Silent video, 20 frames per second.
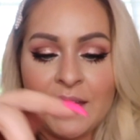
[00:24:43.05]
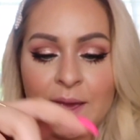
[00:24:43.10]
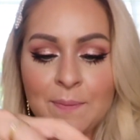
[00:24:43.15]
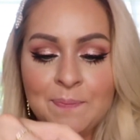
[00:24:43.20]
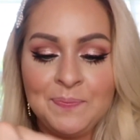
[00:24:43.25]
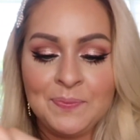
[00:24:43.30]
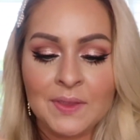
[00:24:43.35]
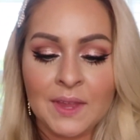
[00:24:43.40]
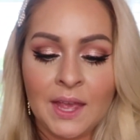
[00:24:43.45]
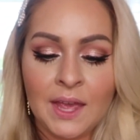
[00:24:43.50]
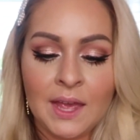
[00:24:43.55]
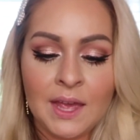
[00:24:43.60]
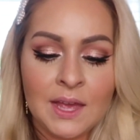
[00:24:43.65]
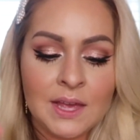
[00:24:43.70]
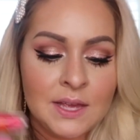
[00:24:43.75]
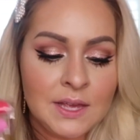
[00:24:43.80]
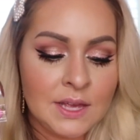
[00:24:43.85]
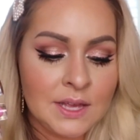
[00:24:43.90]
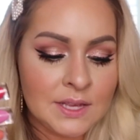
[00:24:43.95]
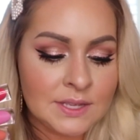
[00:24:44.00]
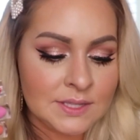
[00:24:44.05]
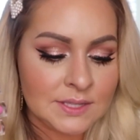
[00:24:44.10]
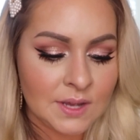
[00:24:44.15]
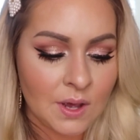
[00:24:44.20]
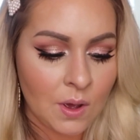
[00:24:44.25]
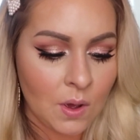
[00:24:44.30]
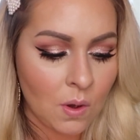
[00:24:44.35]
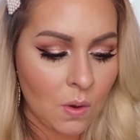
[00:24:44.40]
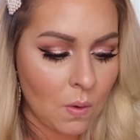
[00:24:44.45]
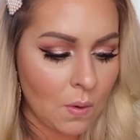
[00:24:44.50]
it.
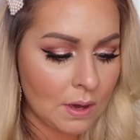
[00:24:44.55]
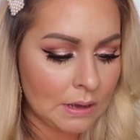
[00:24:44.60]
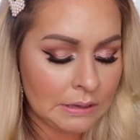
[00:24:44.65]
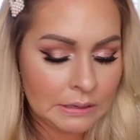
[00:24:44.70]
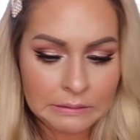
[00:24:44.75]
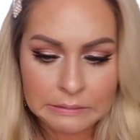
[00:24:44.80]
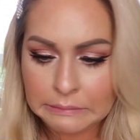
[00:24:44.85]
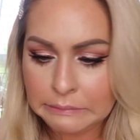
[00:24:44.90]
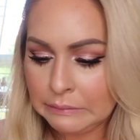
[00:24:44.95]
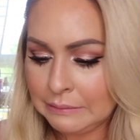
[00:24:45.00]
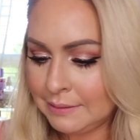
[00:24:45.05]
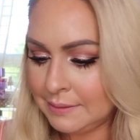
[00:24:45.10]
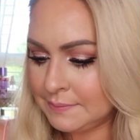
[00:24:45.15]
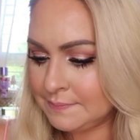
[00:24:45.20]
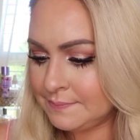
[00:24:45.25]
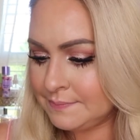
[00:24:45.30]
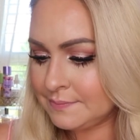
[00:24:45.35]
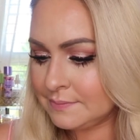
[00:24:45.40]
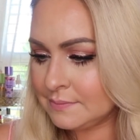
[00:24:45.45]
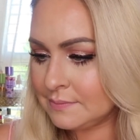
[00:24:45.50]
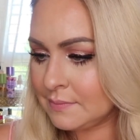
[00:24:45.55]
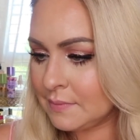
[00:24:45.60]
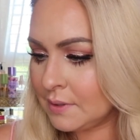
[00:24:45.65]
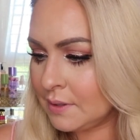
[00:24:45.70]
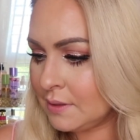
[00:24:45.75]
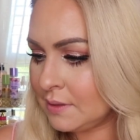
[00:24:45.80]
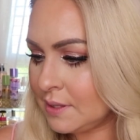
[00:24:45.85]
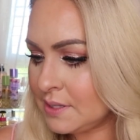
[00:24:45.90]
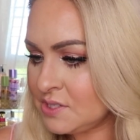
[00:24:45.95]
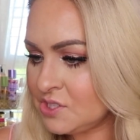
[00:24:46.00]
So
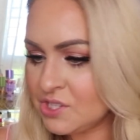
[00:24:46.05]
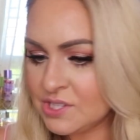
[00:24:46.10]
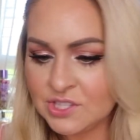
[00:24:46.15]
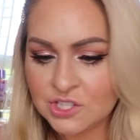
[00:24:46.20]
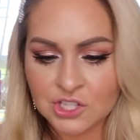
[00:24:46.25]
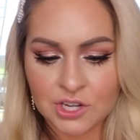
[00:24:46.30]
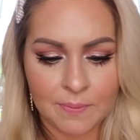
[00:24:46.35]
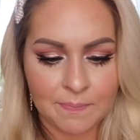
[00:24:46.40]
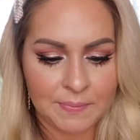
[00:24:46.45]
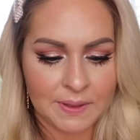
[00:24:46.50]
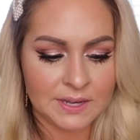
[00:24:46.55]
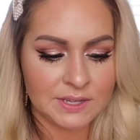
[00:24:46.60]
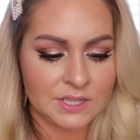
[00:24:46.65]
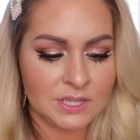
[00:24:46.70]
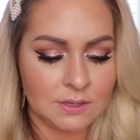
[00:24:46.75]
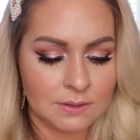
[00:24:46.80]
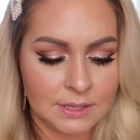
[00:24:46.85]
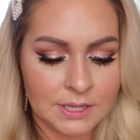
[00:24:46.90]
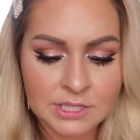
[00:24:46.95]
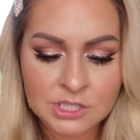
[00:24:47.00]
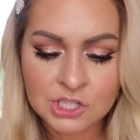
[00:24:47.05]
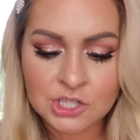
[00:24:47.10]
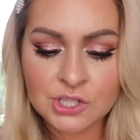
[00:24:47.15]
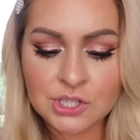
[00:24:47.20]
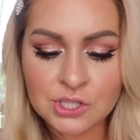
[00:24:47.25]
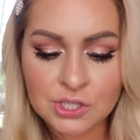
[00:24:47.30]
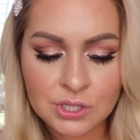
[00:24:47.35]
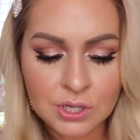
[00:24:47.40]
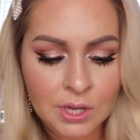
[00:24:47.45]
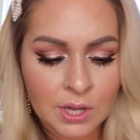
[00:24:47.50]
let's just jump into it.
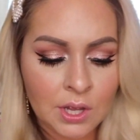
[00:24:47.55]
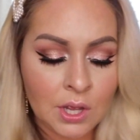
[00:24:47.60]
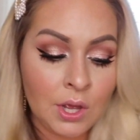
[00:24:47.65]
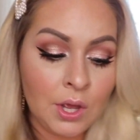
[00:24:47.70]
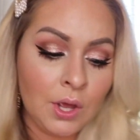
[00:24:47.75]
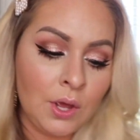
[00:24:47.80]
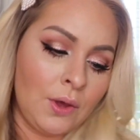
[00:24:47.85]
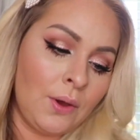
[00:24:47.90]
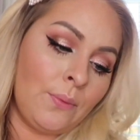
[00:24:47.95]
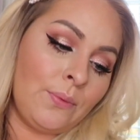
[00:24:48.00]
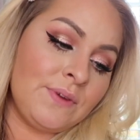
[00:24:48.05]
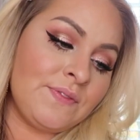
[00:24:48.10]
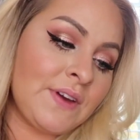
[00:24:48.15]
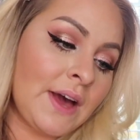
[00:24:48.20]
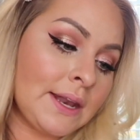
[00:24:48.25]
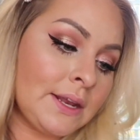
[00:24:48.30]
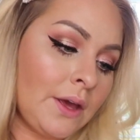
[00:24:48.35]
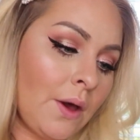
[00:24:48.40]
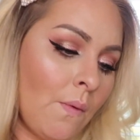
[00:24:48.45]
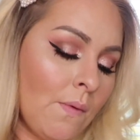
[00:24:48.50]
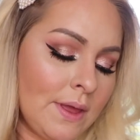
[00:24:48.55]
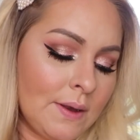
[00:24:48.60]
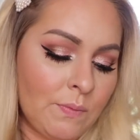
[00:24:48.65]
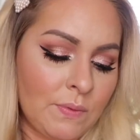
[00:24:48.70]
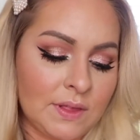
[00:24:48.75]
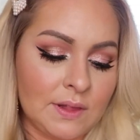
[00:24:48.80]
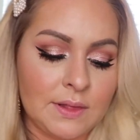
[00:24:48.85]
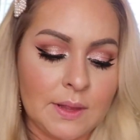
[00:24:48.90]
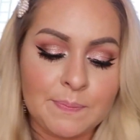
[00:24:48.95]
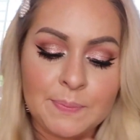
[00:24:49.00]
We've got to go in
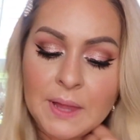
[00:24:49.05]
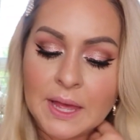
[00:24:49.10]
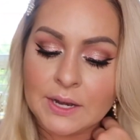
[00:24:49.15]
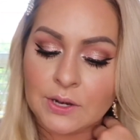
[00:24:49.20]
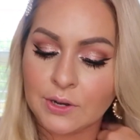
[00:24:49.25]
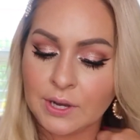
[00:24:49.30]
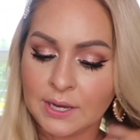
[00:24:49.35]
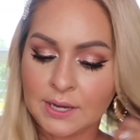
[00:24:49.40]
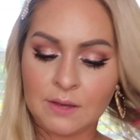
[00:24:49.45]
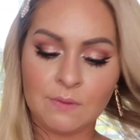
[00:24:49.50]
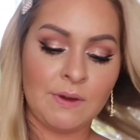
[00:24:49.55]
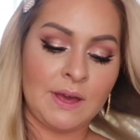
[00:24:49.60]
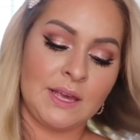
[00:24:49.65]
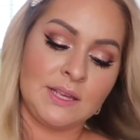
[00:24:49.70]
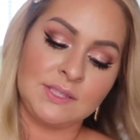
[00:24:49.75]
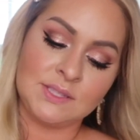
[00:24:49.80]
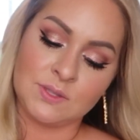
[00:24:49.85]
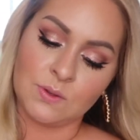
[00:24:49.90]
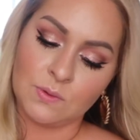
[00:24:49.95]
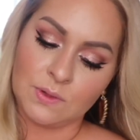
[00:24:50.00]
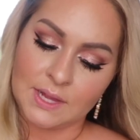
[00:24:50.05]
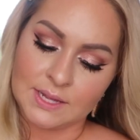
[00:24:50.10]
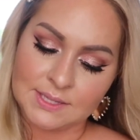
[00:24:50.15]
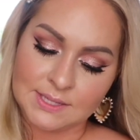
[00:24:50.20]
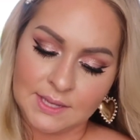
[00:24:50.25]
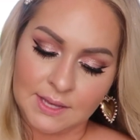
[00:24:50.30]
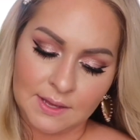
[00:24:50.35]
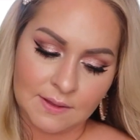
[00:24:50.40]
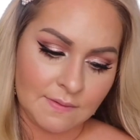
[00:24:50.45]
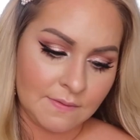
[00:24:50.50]
with a lip liner anyways, so
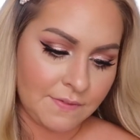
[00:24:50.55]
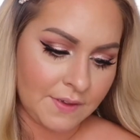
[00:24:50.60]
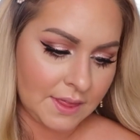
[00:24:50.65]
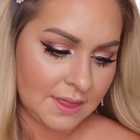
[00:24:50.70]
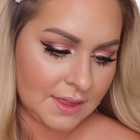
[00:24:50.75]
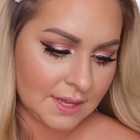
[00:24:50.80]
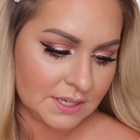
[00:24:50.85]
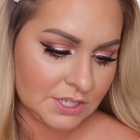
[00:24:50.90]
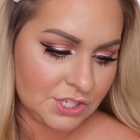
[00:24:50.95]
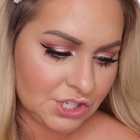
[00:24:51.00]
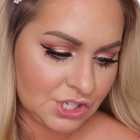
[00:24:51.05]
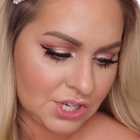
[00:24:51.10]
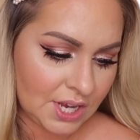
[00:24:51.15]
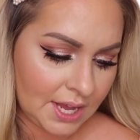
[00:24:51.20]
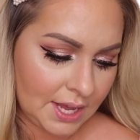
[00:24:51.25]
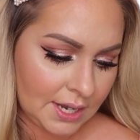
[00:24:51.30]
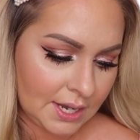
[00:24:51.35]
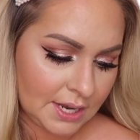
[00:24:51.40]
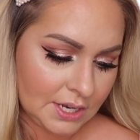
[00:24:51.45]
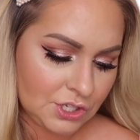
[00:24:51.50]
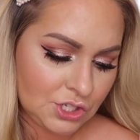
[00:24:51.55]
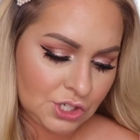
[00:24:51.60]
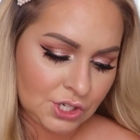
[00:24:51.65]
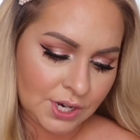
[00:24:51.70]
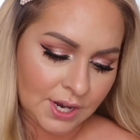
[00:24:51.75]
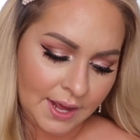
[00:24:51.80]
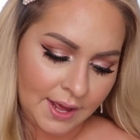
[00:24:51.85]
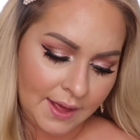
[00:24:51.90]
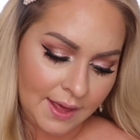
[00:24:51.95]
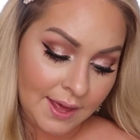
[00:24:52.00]
let's give this shade a
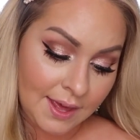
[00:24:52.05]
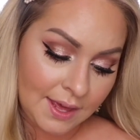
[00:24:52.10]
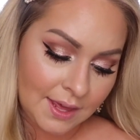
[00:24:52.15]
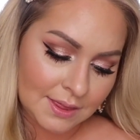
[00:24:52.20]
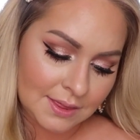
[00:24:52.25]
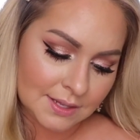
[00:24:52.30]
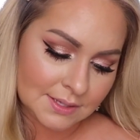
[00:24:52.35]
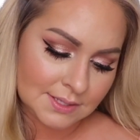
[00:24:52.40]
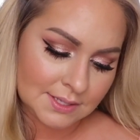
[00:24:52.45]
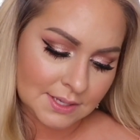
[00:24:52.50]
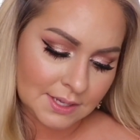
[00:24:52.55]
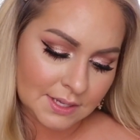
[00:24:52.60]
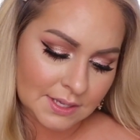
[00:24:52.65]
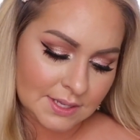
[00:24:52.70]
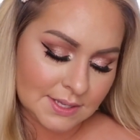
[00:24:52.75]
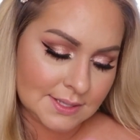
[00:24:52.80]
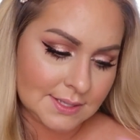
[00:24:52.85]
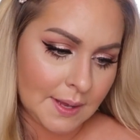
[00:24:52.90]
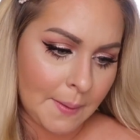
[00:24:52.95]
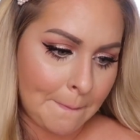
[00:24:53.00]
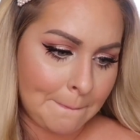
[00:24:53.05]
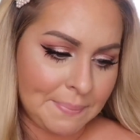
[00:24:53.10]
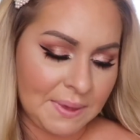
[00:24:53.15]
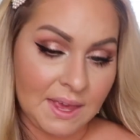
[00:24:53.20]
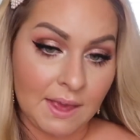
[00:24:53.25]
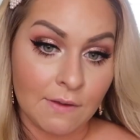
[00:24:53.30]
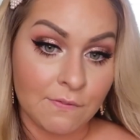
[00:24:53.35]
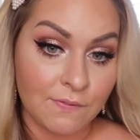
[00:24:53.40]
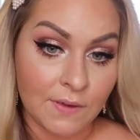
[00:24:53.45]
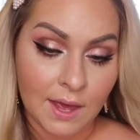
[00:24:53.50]
try. This is
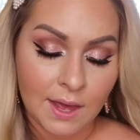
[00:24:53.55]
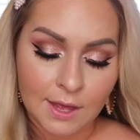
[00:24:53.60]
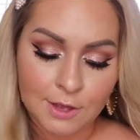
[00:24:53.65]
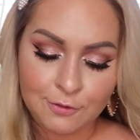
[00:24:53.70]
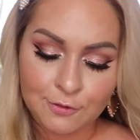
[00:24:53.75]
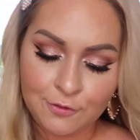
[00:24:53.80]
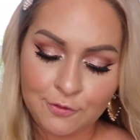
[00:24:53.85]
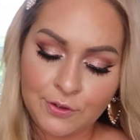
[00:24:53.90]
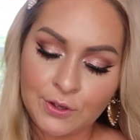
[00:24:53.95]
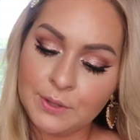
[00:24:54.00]
BFF.